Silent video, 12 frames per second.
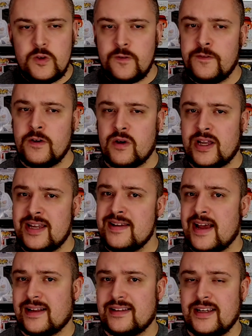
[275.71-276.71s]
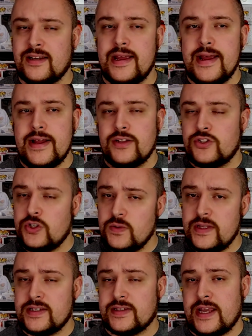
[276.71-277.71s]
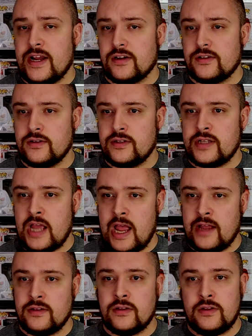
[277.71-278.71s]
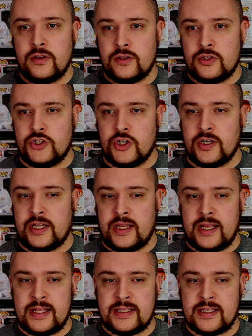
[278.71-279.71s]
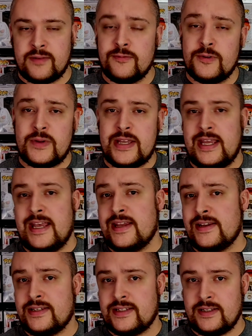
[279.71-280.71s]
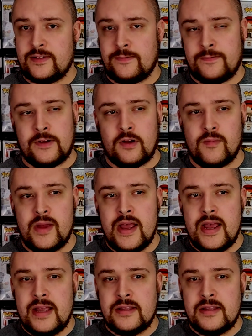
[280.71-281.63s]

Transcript: You feel connected to these characters and their journey. It's a really innocent film